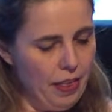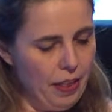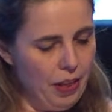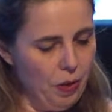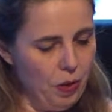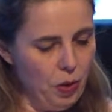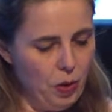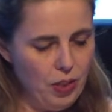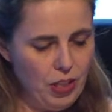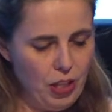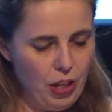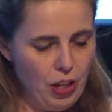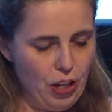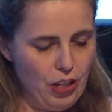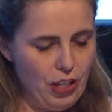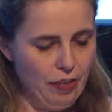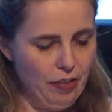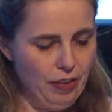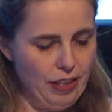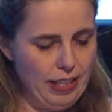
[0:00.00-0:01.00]
There were also
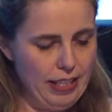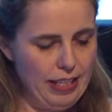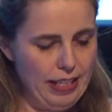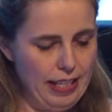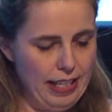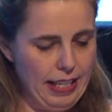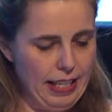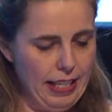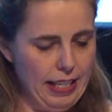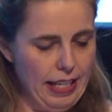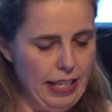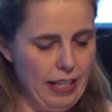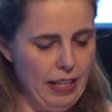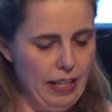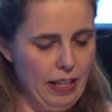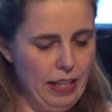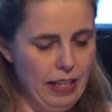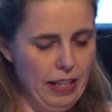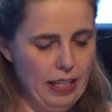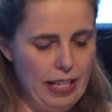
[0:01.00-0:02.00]
no differences in
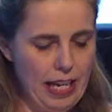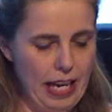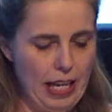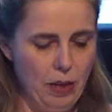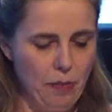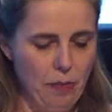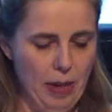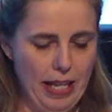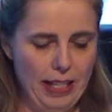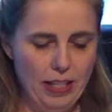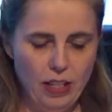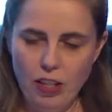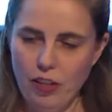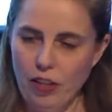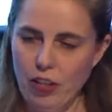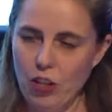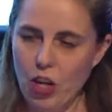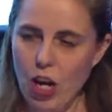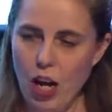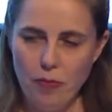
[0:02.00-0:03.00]
the data based
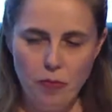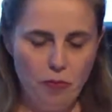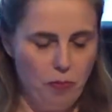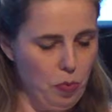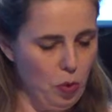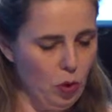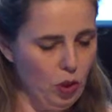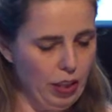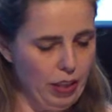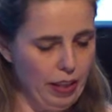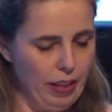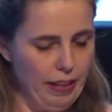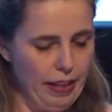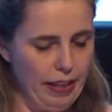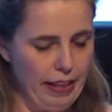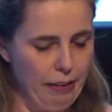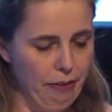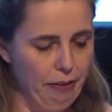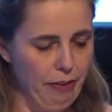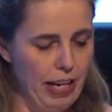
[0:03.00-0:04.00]
on the type of booklet that
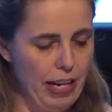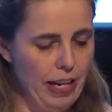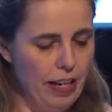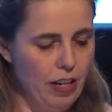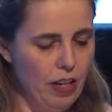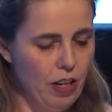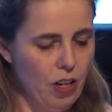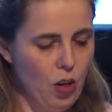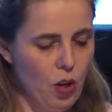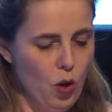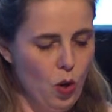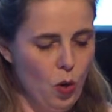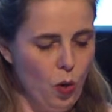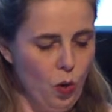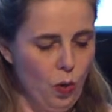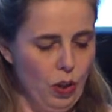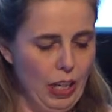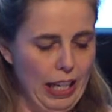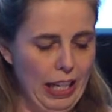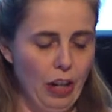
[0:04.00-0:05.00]
they read
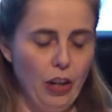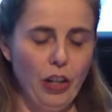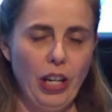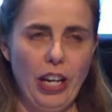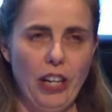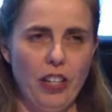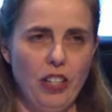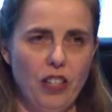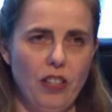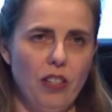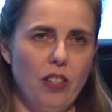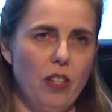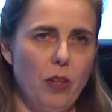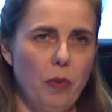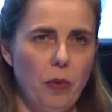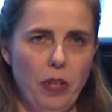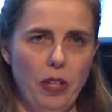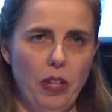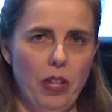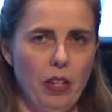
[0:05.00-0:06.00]
or their location,
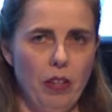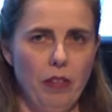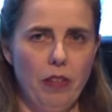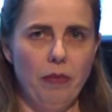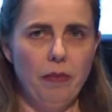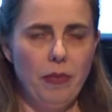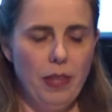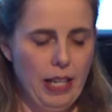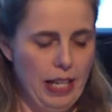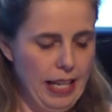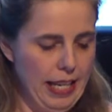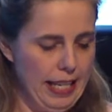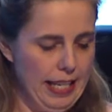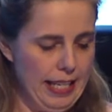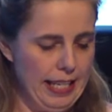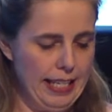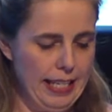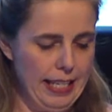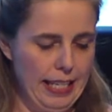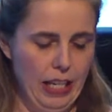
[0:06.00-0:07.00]
so whether they were
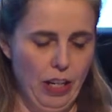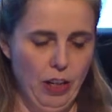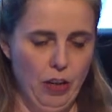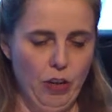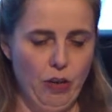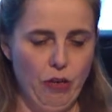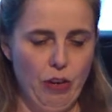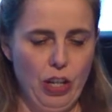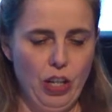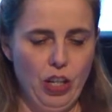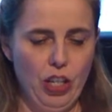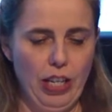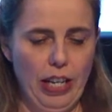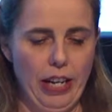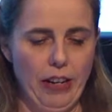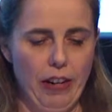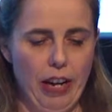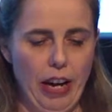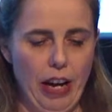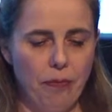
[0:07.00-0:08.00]
in a city or a regional
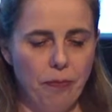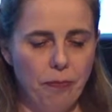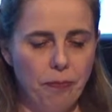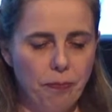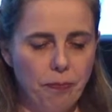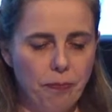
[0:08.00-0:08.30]
area.